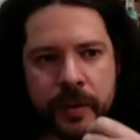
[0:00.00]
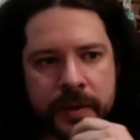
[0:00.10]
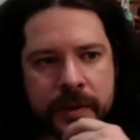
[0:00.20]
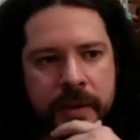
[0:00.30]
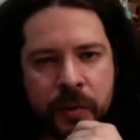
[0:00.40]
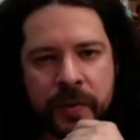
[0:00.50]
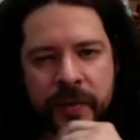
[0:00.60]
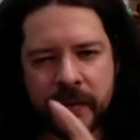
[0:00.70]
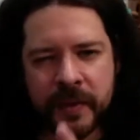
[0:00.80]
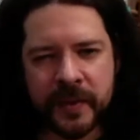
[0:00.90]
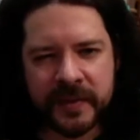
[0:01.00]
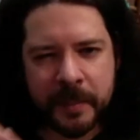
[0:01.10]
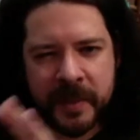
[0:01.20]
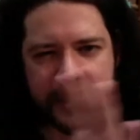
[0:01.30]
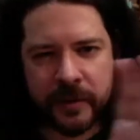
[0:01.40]
And And, and then the
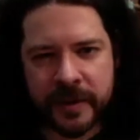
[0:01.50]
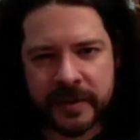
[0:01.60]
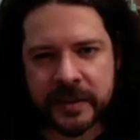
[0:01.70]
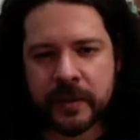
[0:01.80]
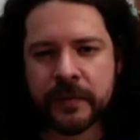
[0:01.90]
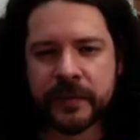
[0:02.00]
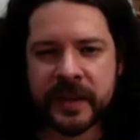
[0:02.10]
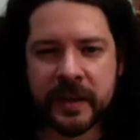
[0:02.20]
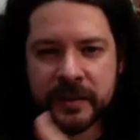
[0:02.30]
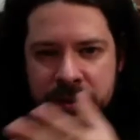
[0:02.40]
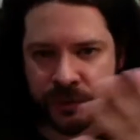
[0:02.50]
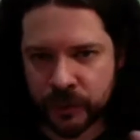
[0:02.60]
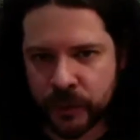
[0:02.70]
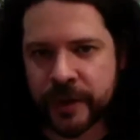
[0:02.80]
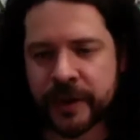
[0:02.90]
cemetery itself tells a story,